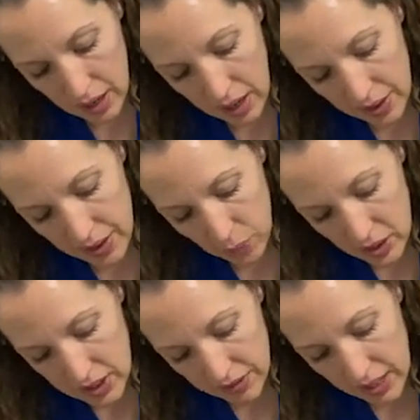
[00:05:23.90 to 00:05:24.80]
And then
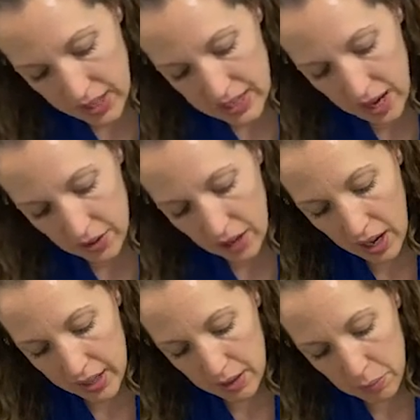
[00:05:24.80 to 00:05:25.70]
once I've laid it down,
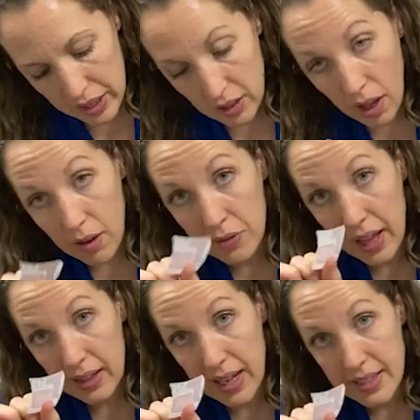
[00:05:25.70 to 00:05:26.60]
I can peel off
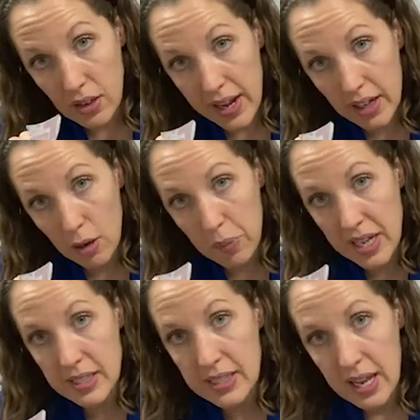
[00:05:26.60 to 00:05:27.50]
that last little anchor
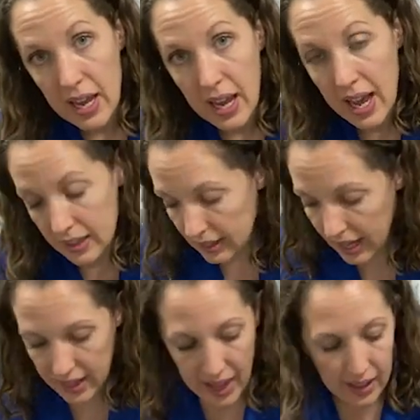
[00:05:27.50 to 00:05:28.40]
piece and
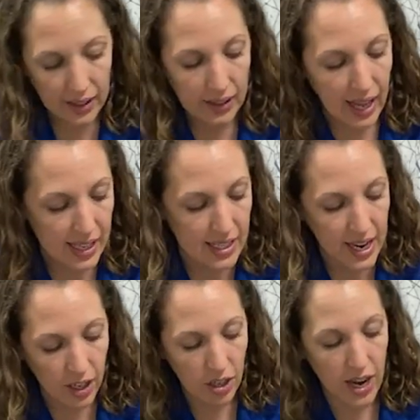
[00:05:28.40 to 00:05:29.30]
lay that last
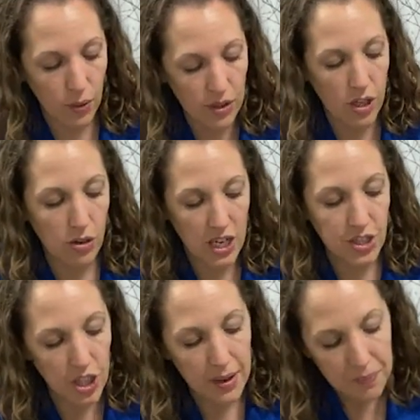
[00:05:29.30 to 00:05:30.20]
anchor down with no
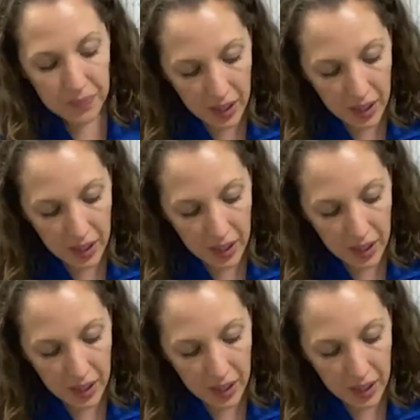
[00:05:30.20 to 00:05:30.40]
tension.